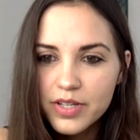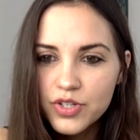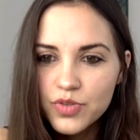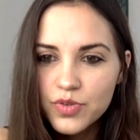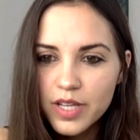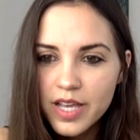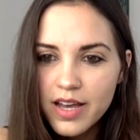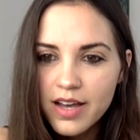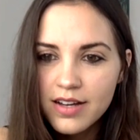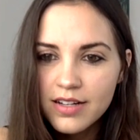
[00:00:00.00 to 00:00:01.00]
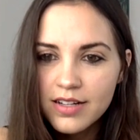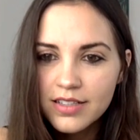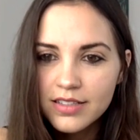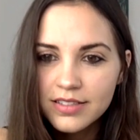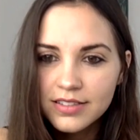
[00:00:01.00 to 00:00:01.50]

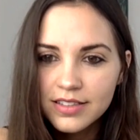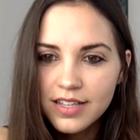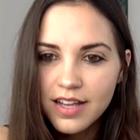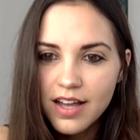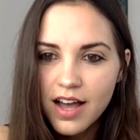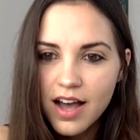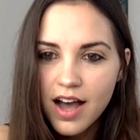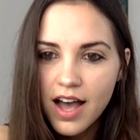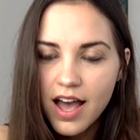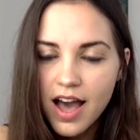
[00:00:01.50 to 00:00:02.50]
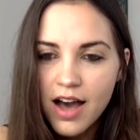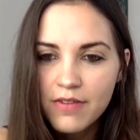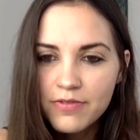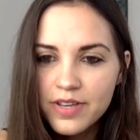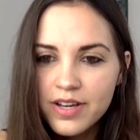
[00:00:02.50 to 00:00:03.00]
Julia,
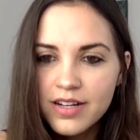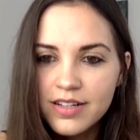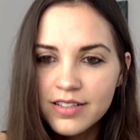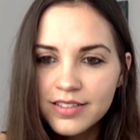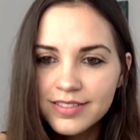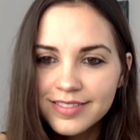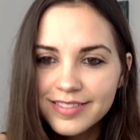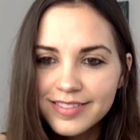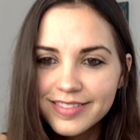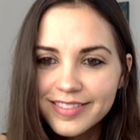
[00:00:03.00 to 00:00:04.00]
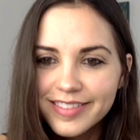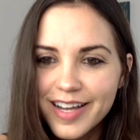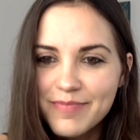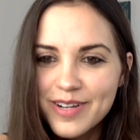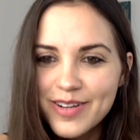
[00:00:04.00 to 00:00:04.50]
Afia.
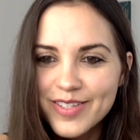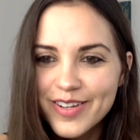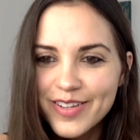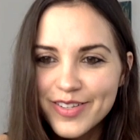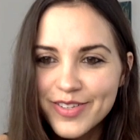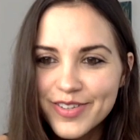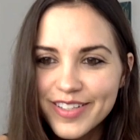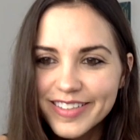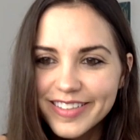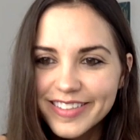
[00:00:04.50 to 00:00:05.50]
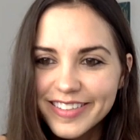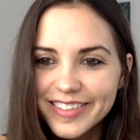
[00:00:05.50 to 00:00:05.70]
I'm pronouncing all these wrong.